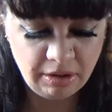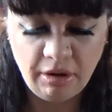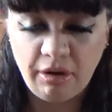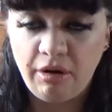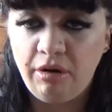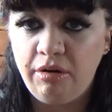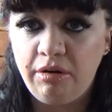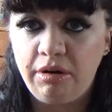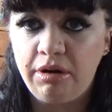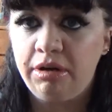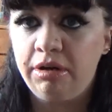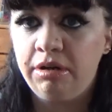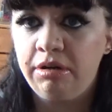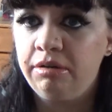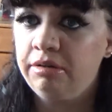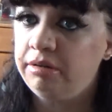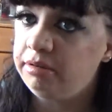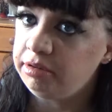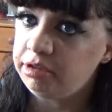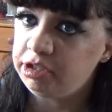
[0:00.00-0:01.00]
Or
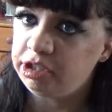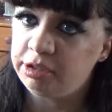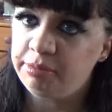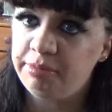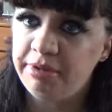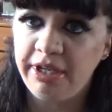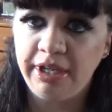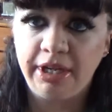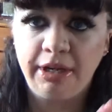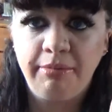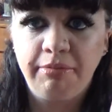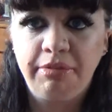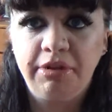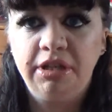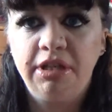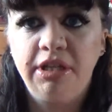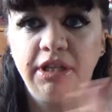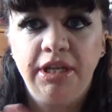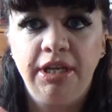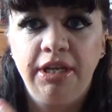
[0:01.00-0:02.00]
just be
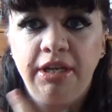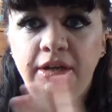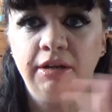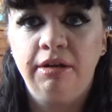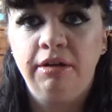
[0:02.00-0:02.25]
completely...